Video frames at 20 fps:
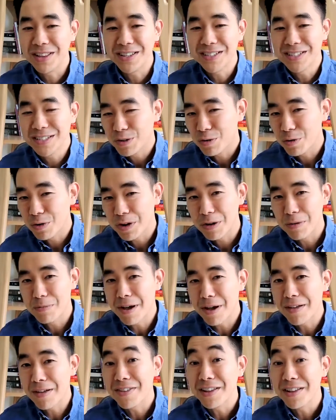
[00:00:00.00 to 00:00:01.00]
This is talking
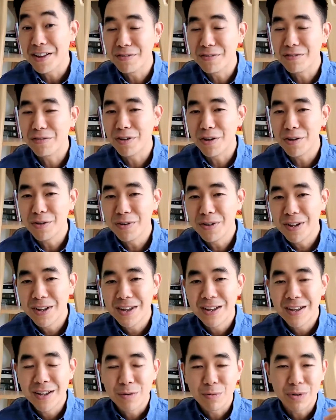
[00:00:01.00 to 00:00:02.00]
about the inflow,
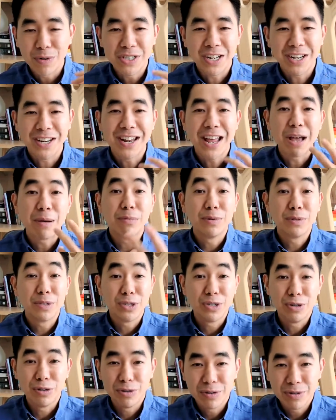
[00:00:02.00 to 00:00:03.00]
which
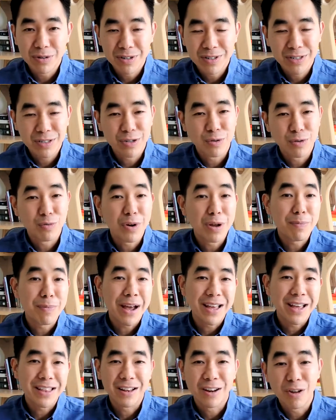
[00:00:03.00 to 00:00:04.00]
enables you to
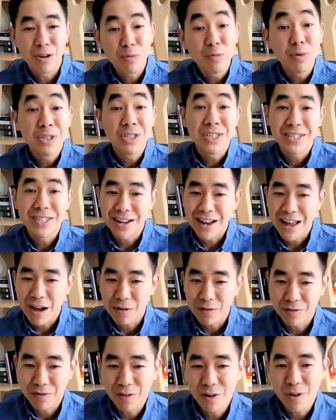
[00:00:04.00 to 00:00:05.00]
repay the loan, which is an
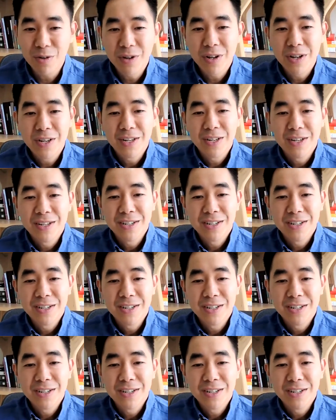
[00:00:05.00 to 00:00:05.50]
outflow.